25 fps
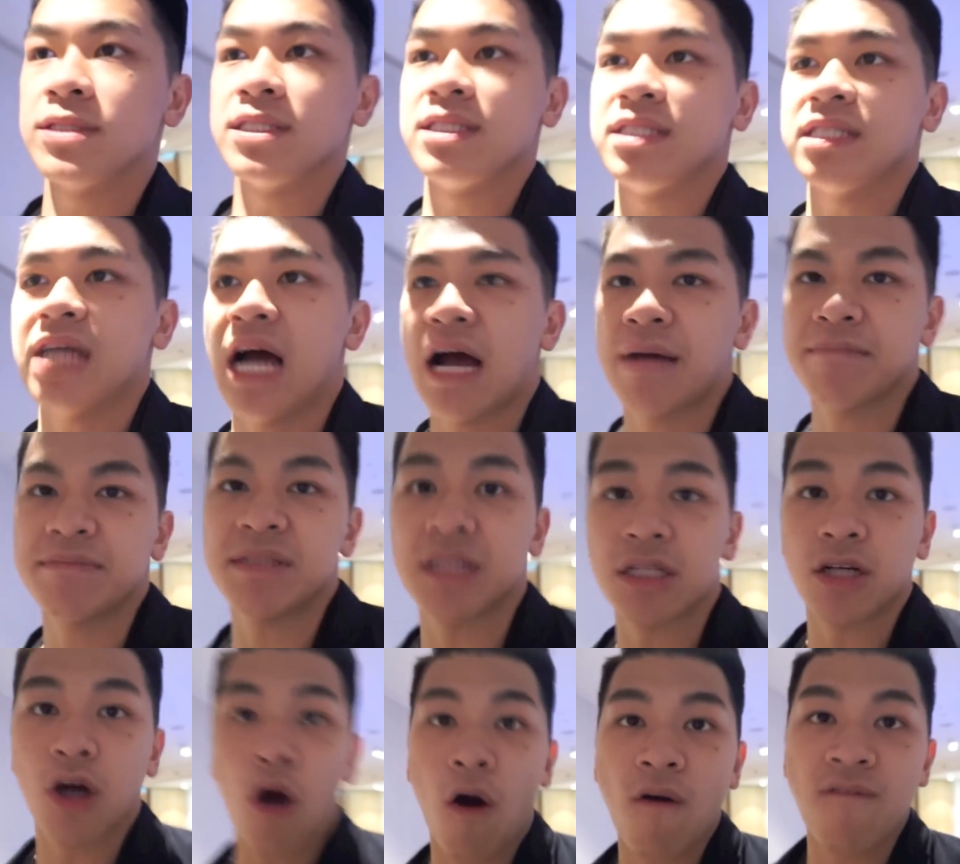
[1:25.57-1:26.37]
it's time
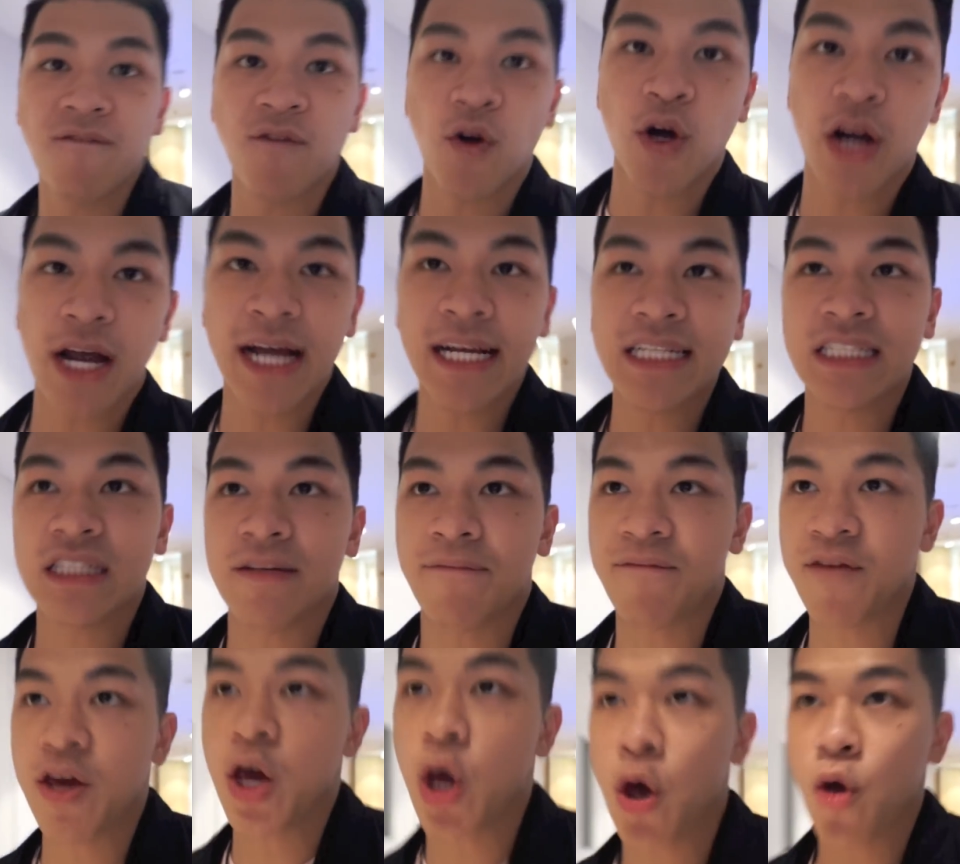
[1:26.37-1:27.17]
to go for
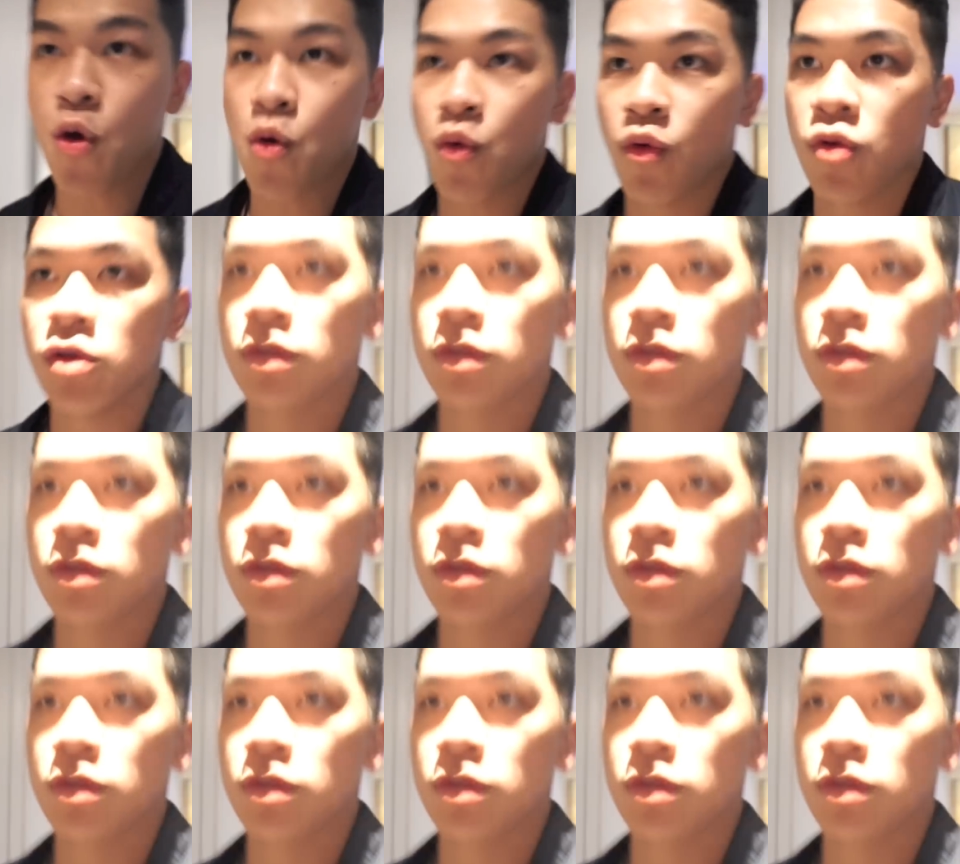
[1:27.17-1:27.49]
interview.